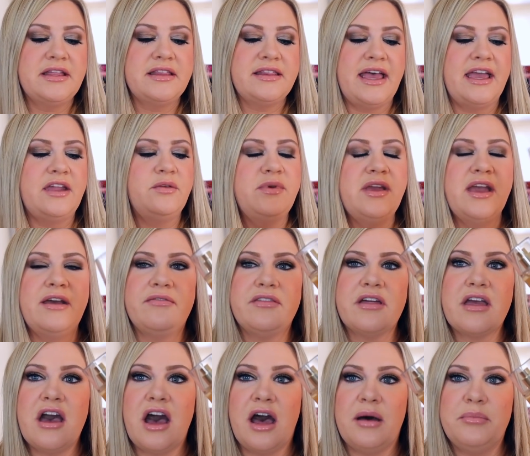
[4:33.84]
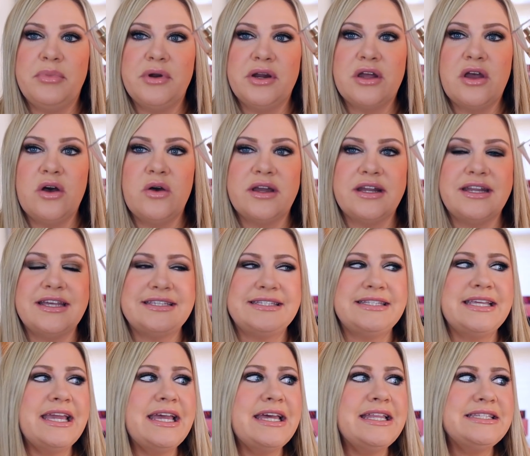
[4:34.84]
the line, we have the copper coconut
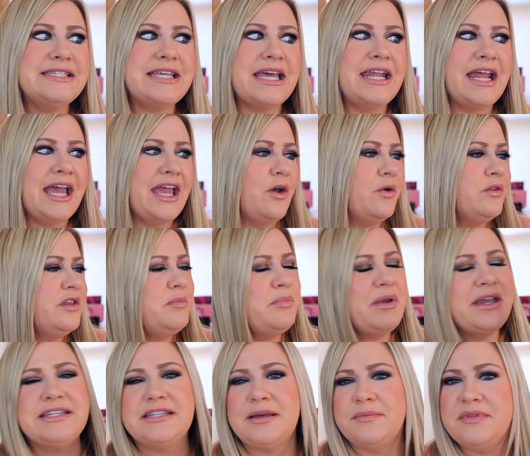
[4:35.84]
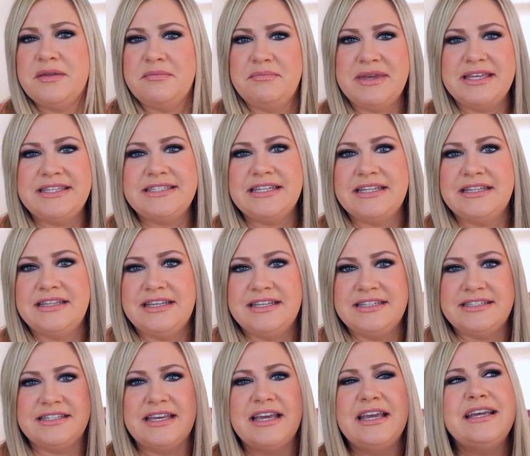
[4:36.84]
sands, and I only picked up the mist in
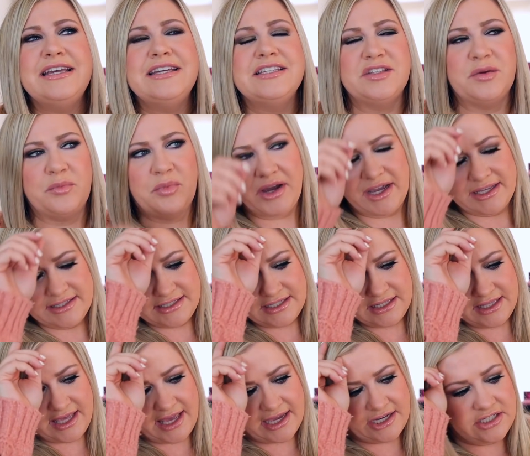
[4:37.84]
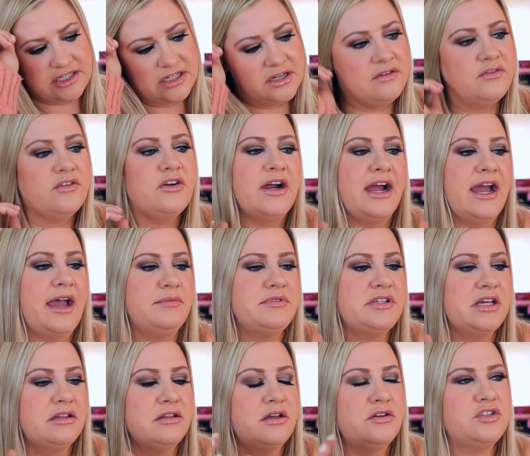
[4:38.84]
this. Surprisingly, I should have grabbed
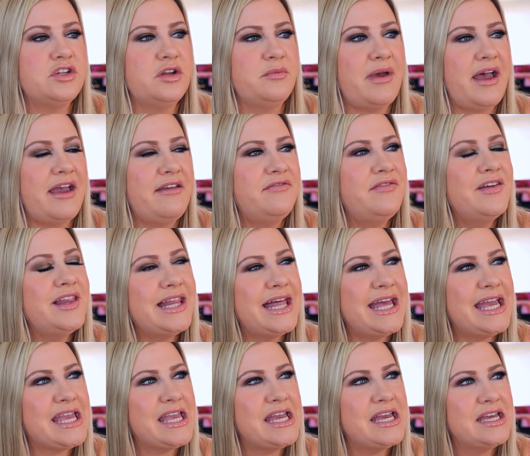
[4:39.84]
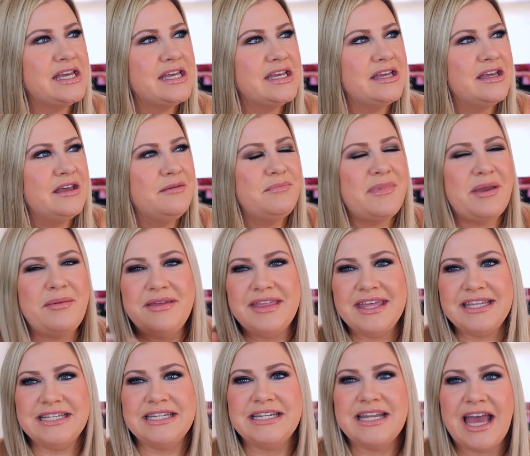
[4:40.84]
a lotion, but I feel like Maybe
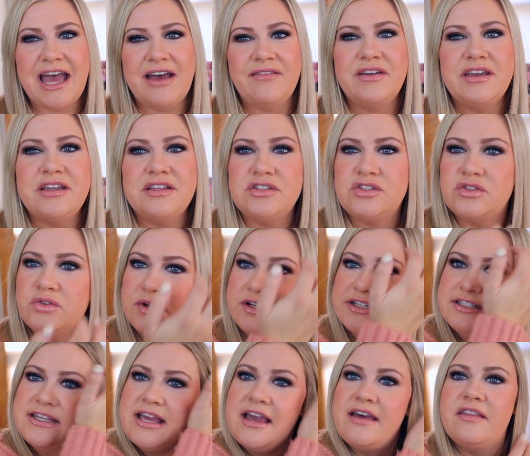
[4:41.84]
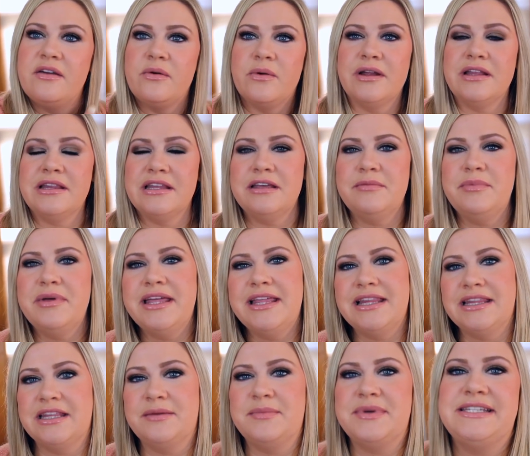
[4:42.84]
they didn't have it in stores yet. They were a little
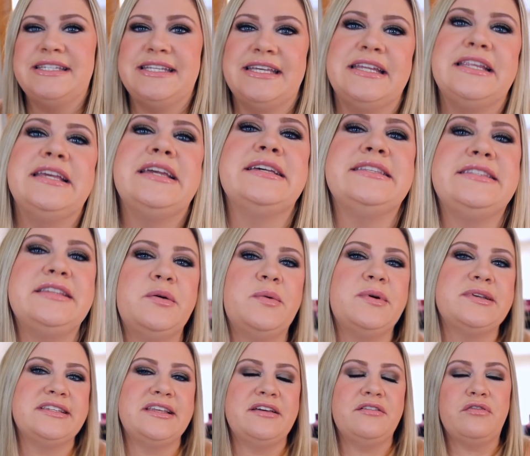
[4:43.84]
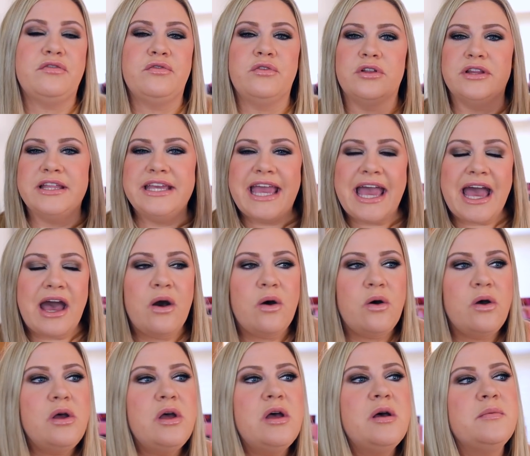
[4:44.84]
bit limited because it wasn't fully
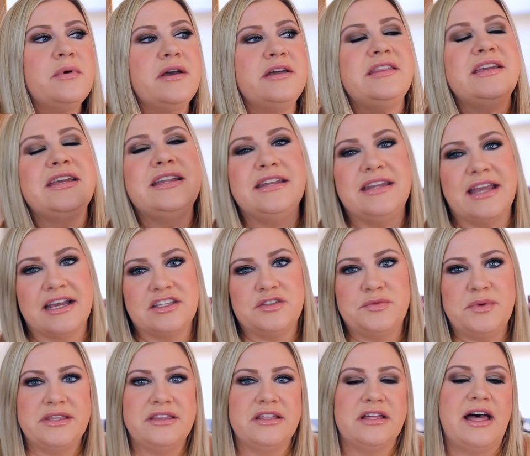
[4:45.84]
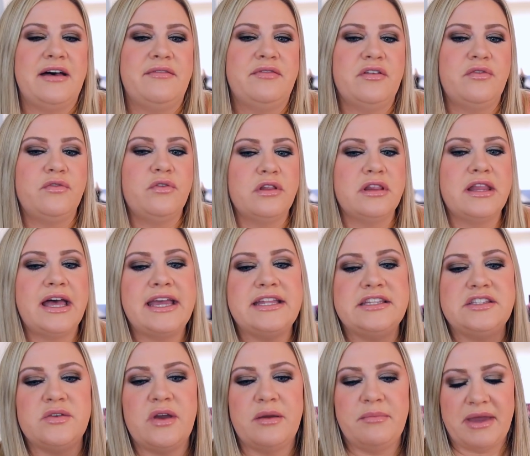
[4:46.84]
out, but I think next week they'll have the full
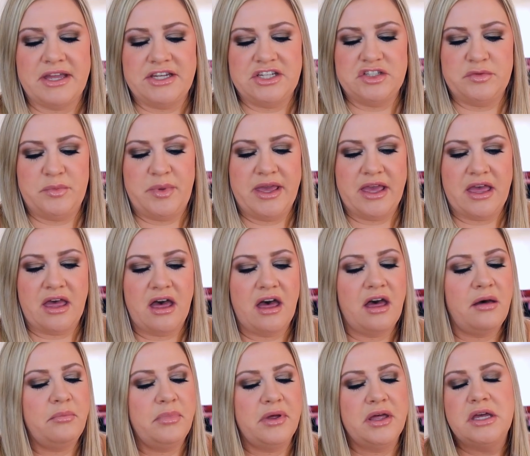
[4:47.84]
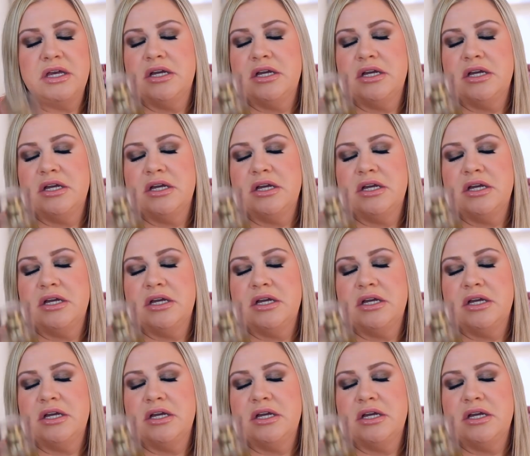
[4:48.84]
line. So I might just pick up